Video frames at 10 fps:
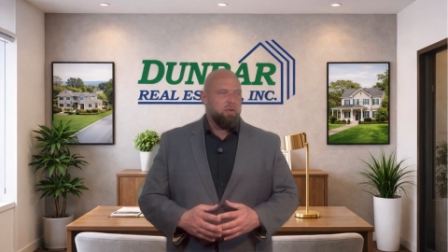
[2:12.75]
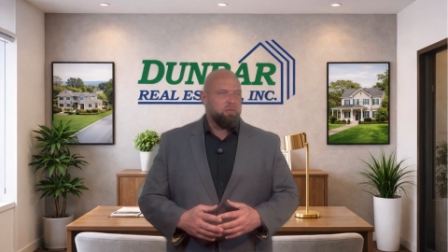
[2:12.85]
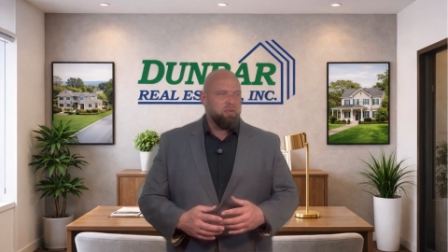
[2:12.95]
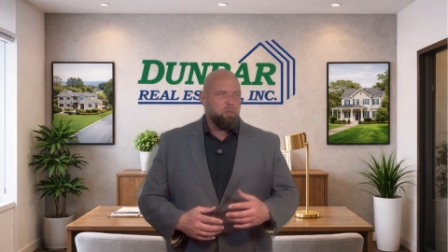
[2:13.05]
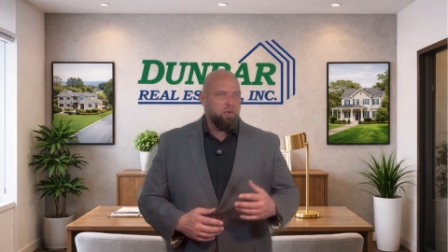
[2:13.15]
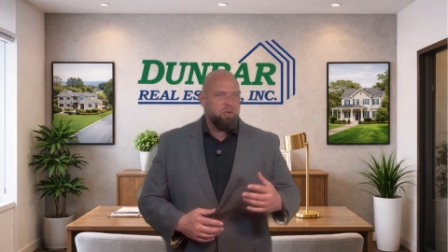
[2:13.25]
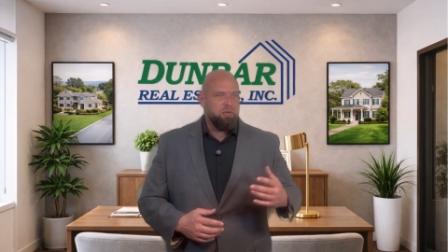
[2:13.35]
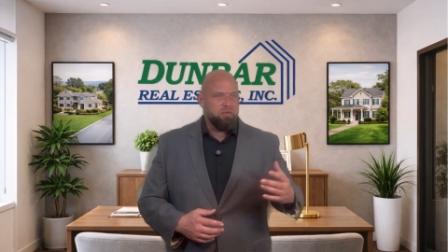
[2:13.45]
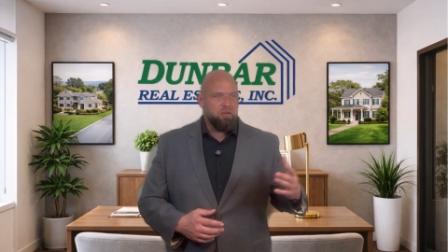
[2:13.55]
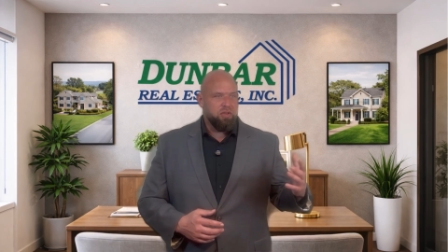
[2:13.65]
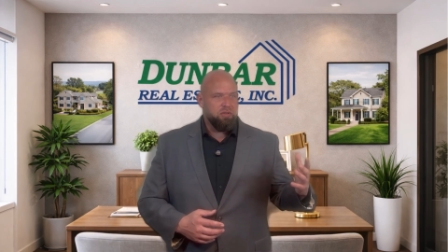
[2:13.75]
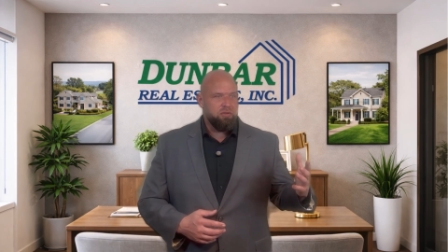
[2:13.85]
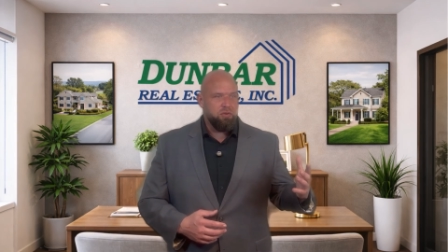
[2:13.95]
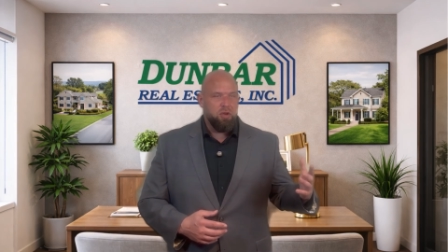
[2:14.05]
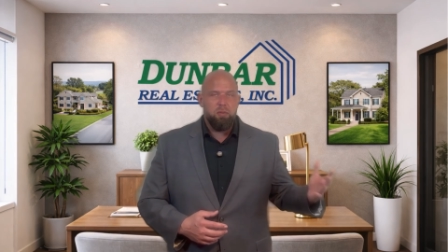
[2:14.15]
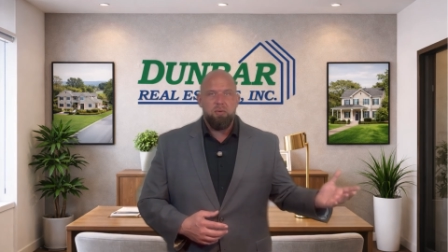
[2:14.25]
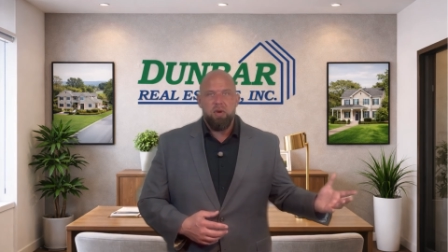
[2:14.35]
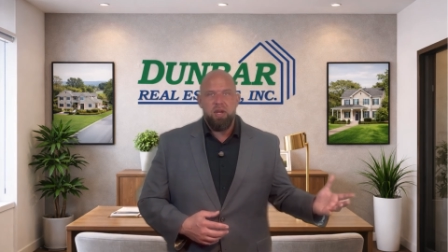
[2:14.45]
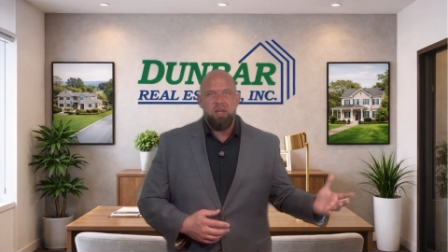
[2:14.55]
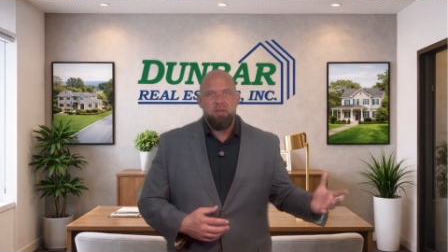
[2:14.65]
Someone who's looking to
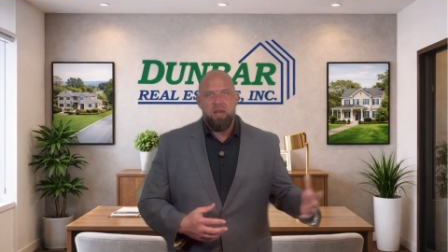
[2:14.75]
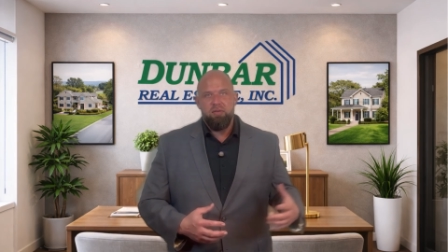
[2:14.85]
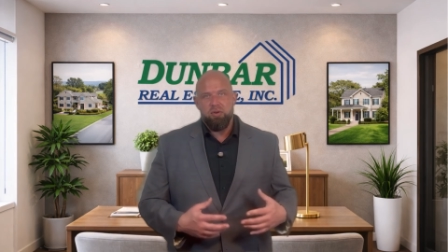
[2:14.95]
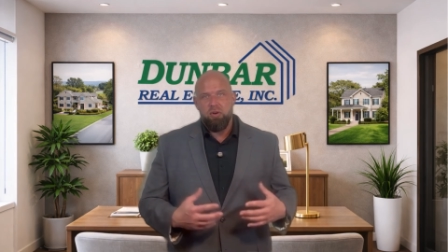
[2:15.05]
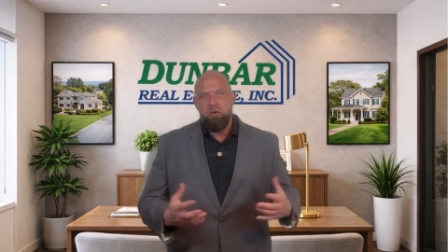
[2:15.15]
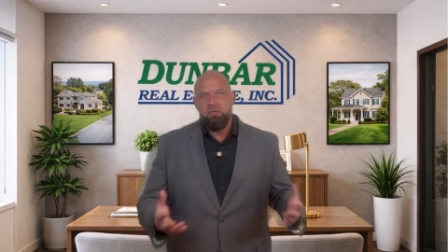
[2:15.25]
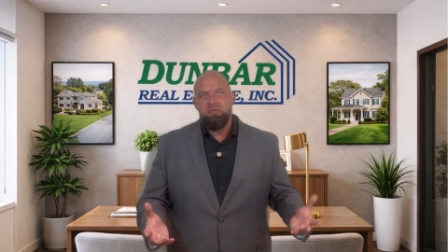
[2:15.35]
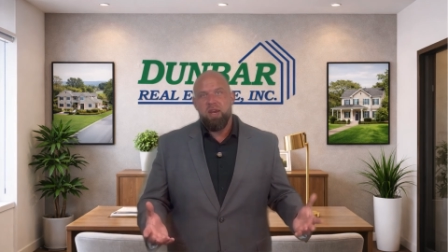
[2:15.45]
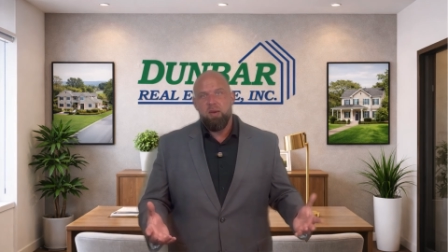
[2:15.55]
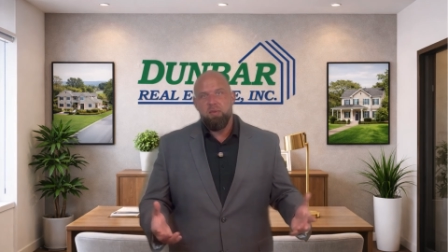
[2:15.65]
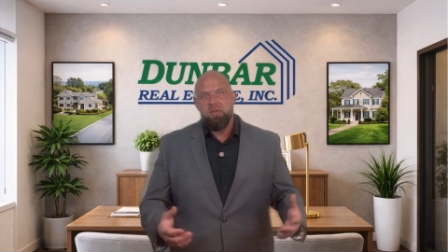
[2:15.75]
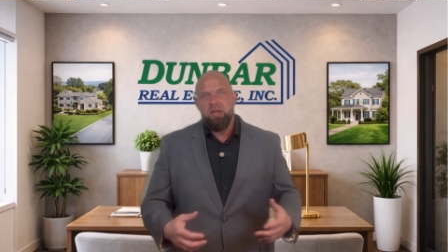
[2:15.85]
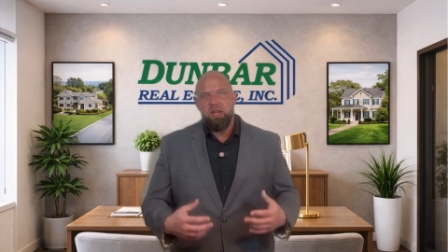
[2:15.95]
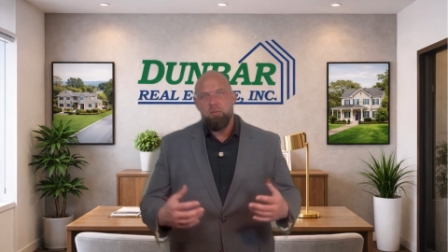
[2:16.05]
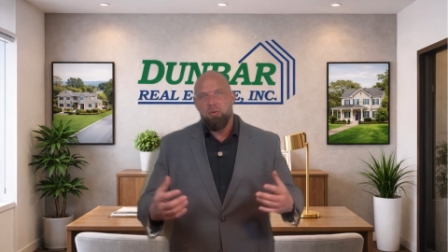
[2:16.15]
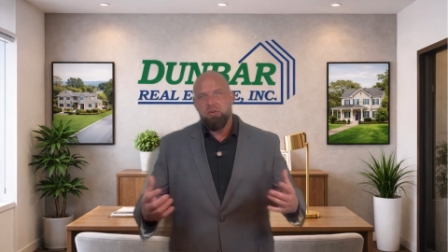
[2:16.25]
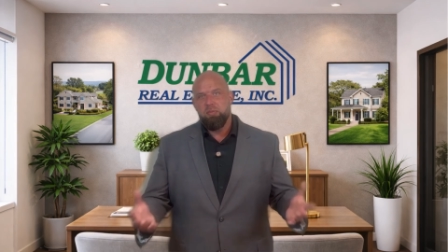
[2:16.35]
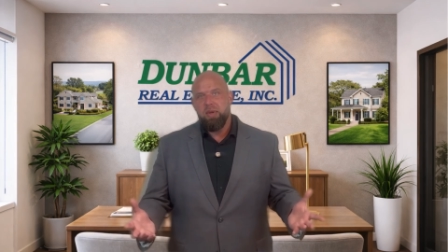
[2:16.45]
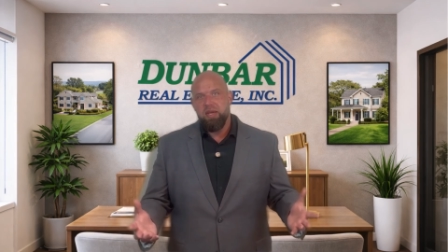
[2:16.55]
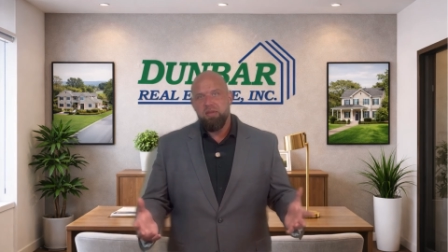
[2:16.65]
upgrade, they have a growing family, they need more
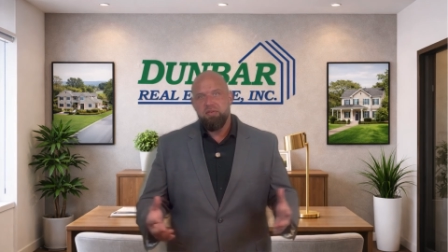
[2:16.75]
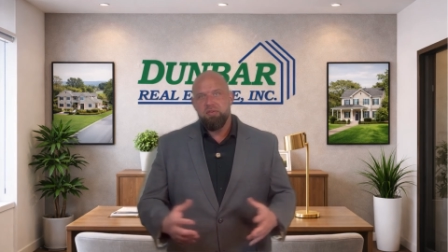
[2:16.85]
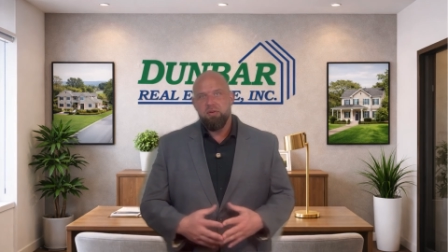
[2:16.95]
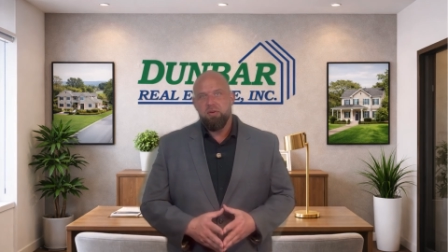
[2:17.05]
space,